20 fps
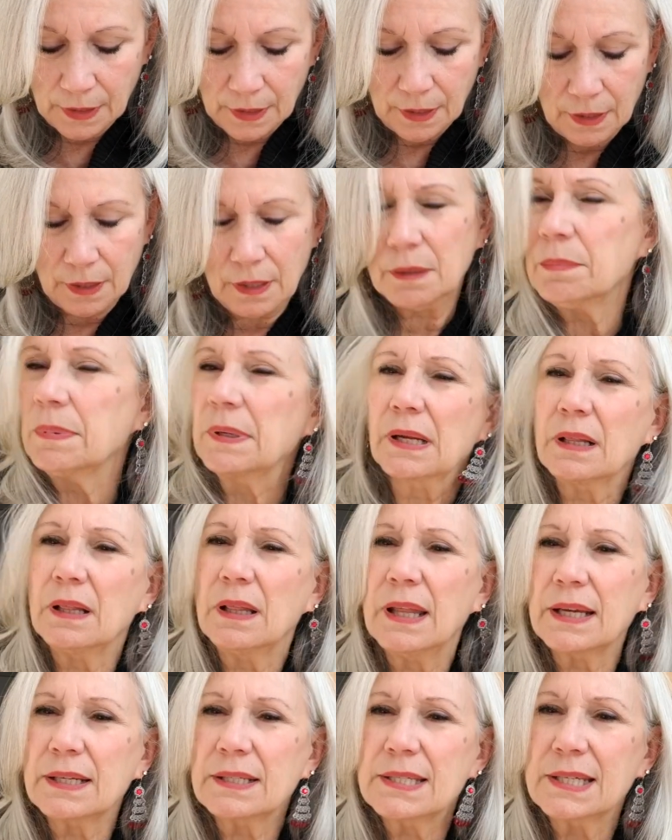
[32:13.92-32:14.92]
I've been
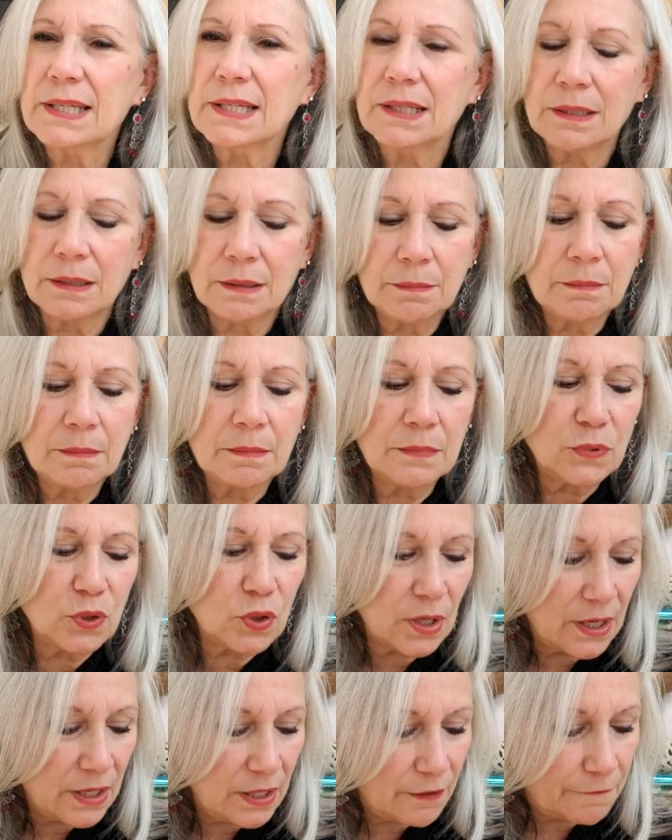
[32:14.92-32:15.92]
collecting them,
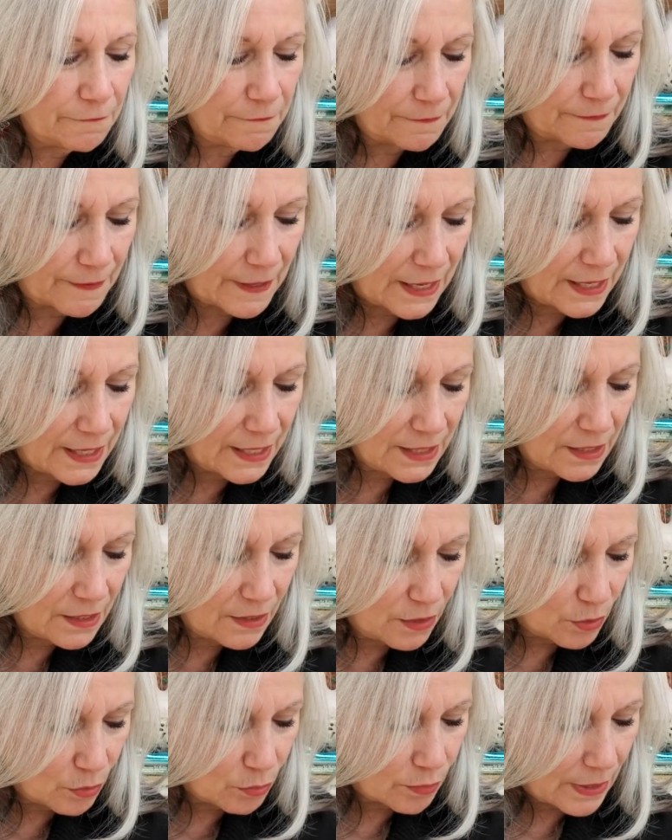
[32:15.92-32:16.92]
trying to find
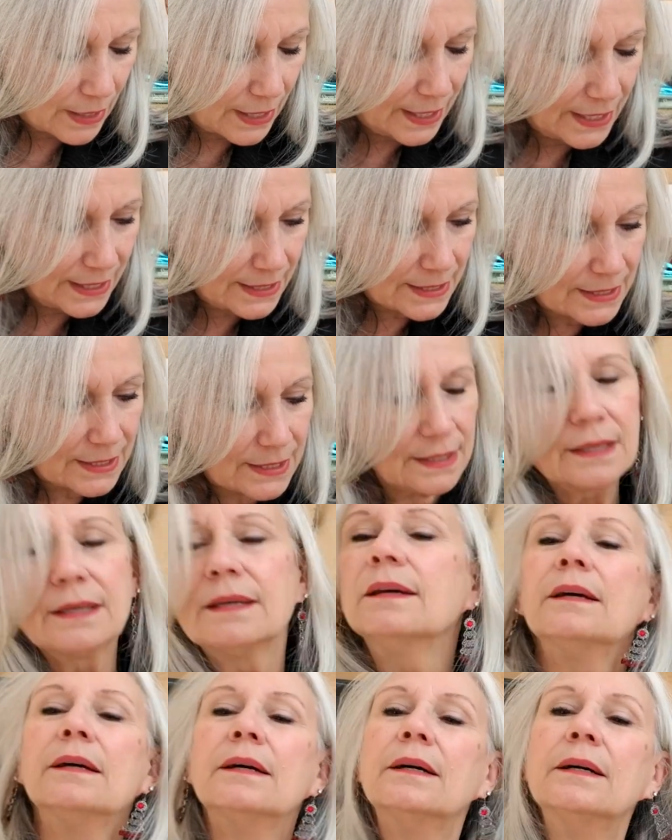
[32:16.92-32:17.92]
the right
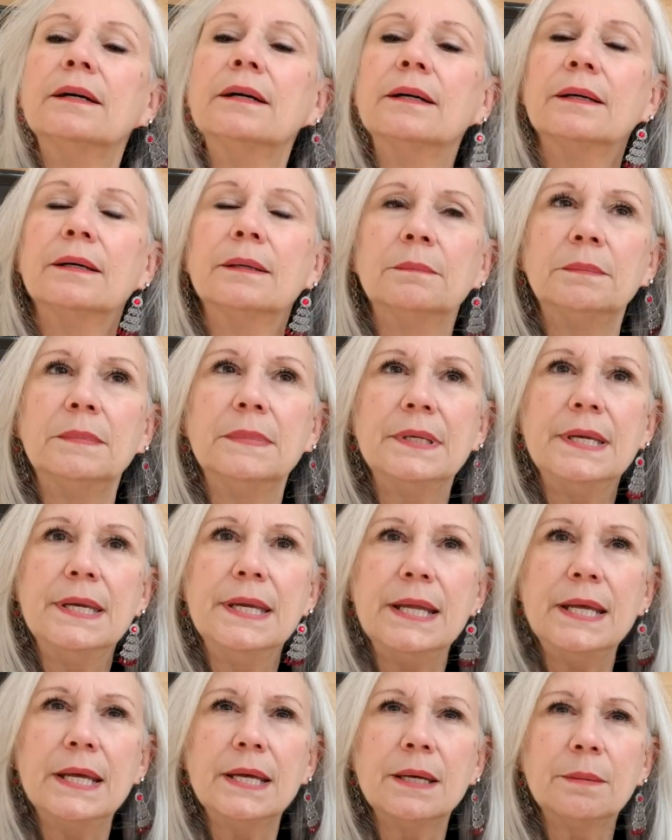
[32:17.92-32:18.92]
um,
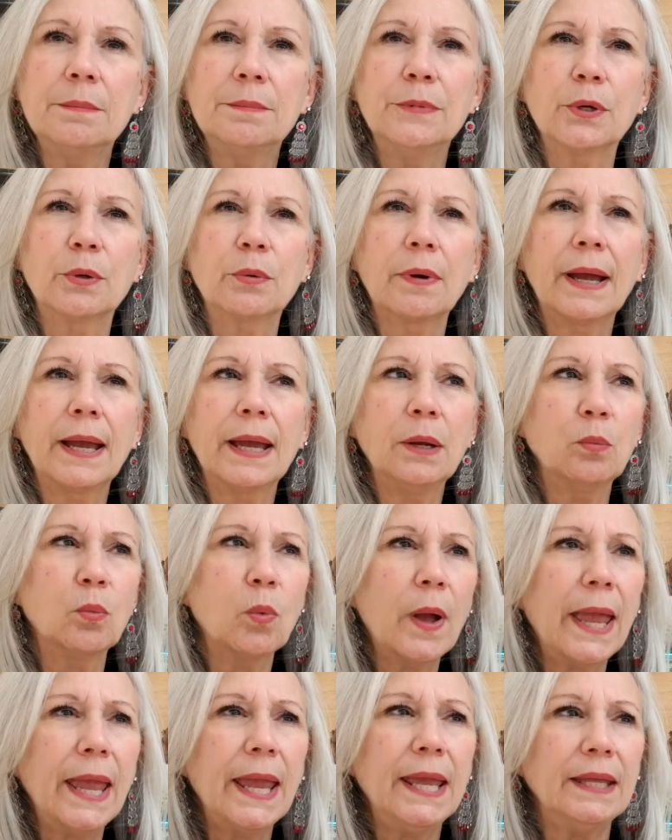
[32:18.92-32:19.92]
nib, the right
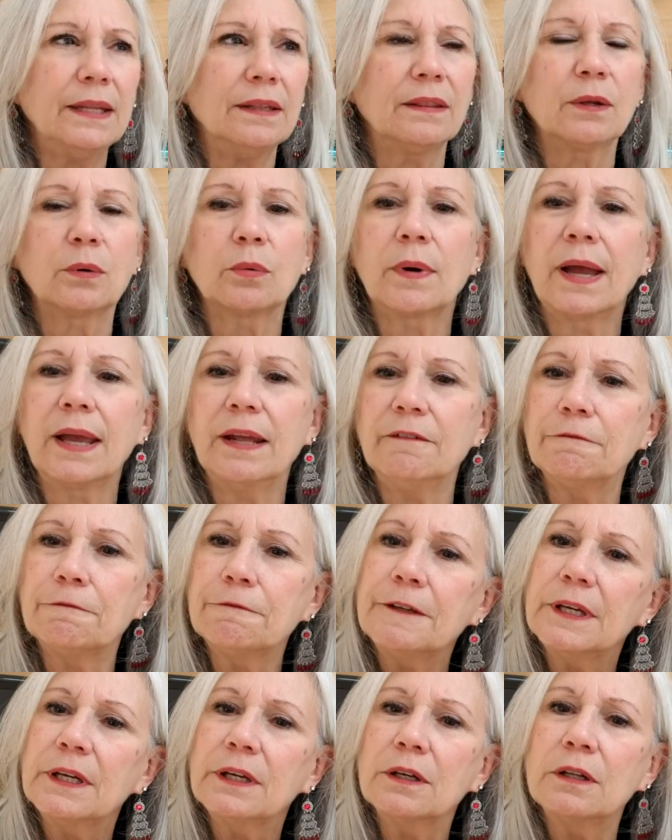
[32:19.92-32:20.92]
weight, the right
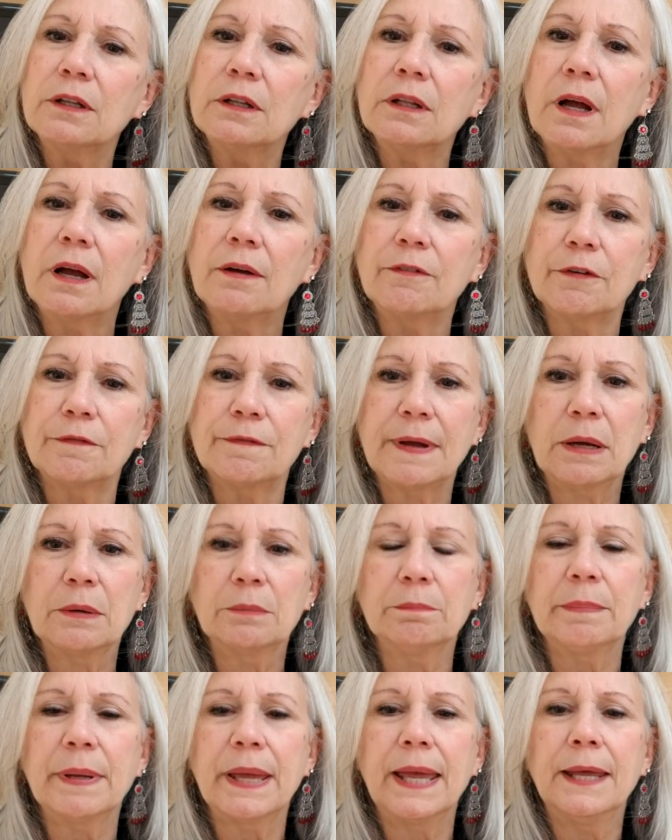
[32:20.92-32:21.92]
feel of a fountain
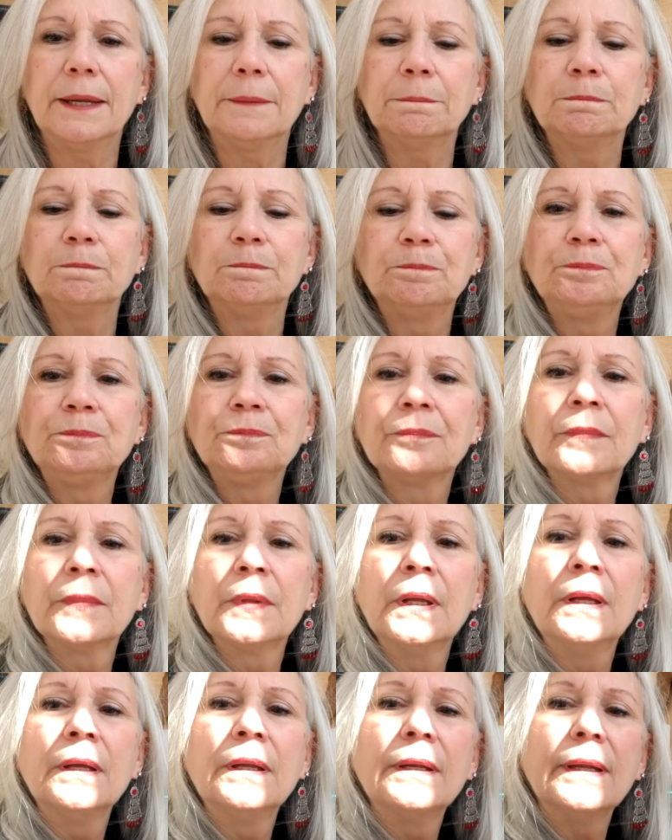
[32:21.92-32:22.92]
pen.
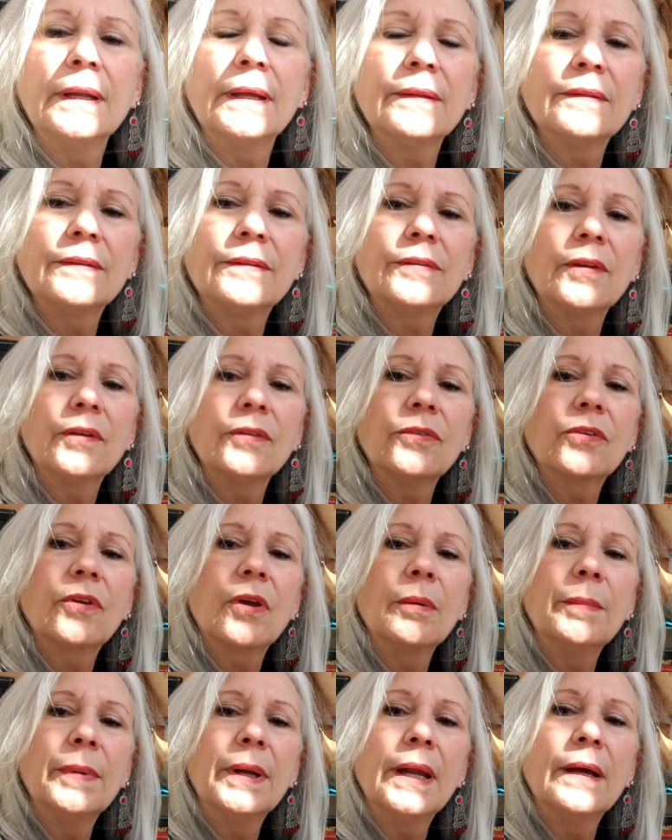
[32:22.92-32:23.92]
Now the sun's
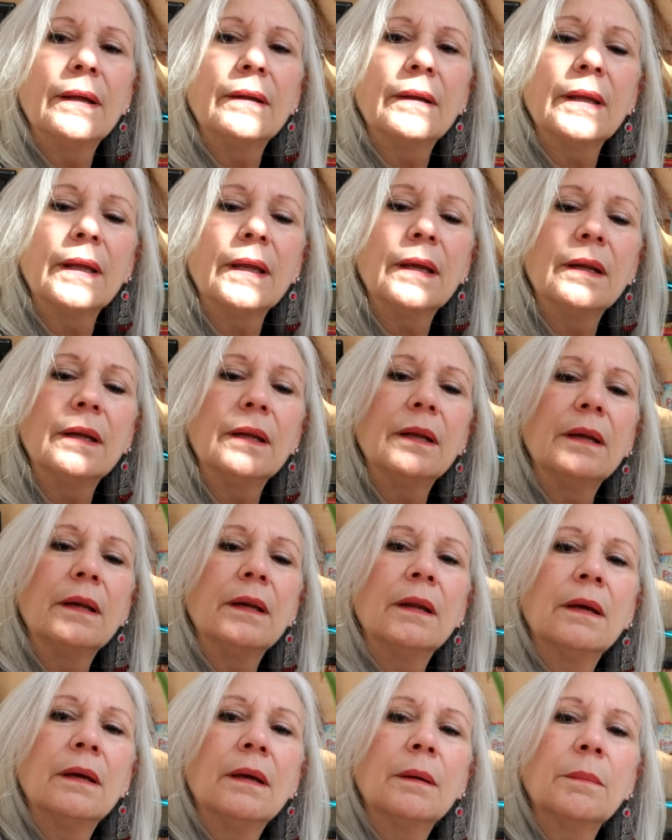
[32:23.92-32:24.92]
coming out again and
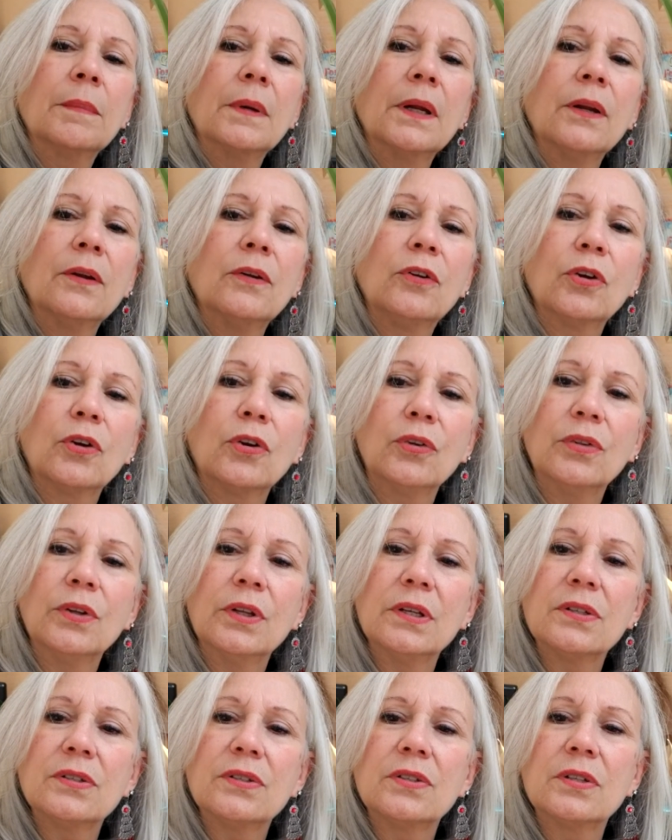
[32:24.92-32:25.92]
I'm going to turn
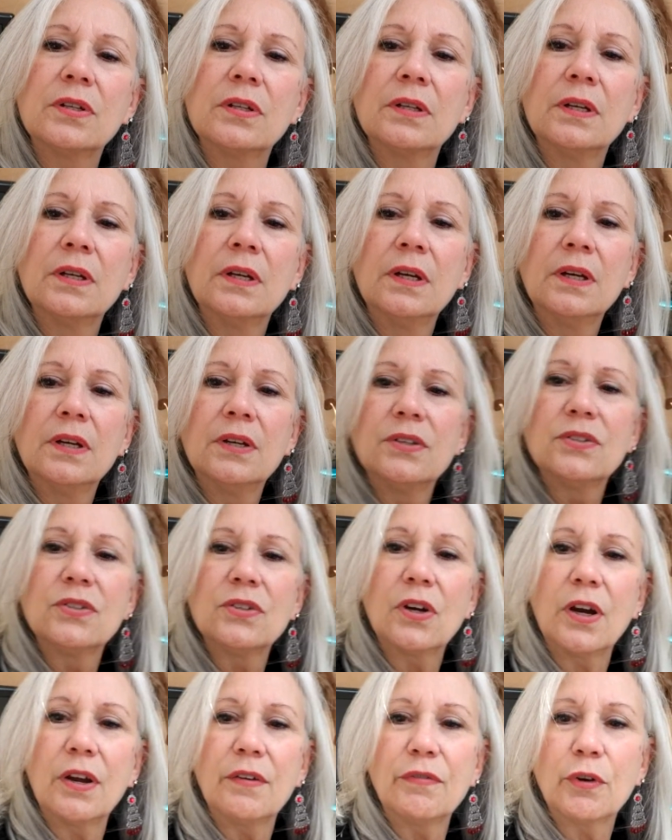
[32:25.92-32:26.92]
this.
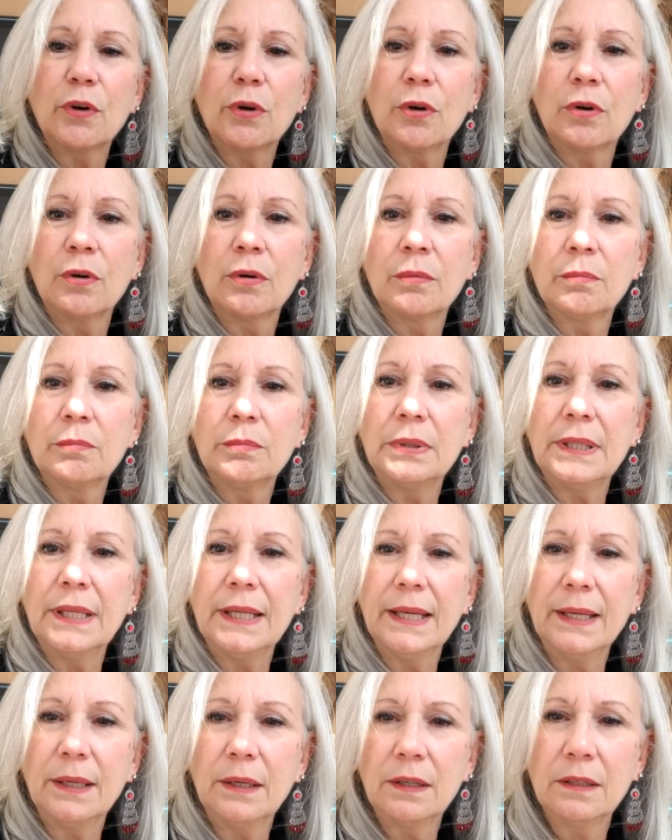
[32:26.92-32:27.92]
Sorry for
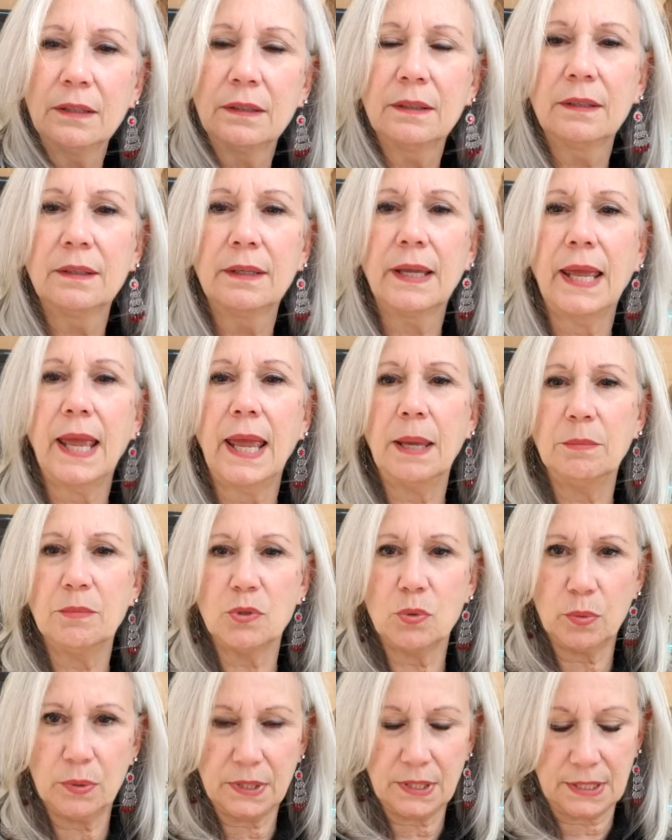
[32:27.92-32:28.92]
playing games
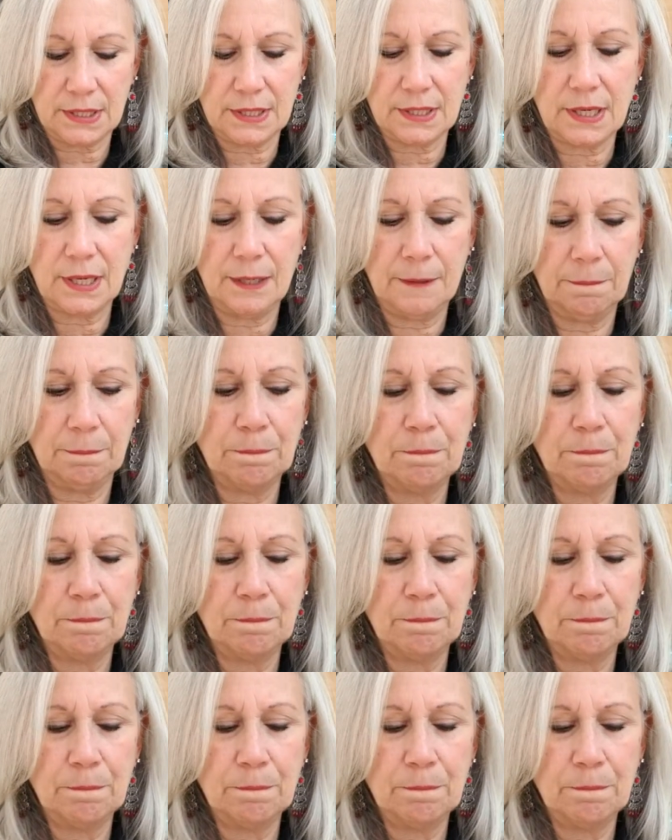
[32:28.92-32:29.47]
with the sun.